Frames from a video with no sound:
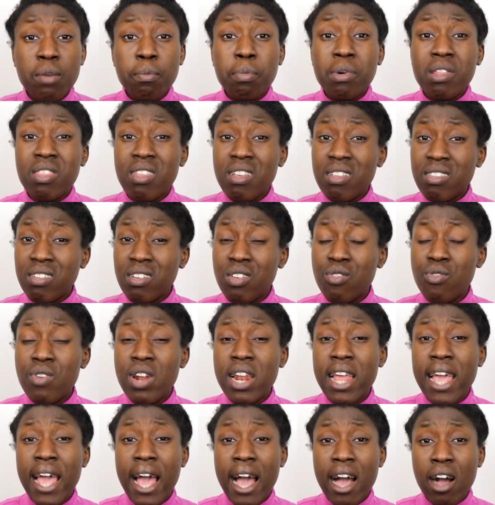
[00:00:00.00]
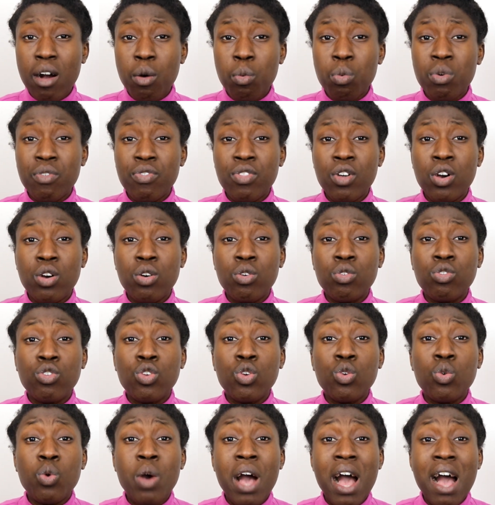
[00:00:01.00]
but this can really help with those
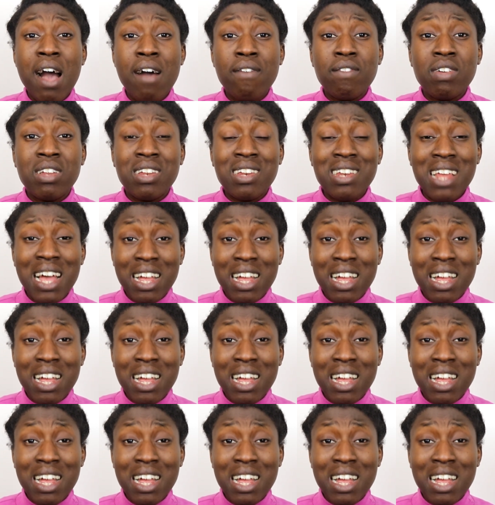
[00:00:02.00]
who have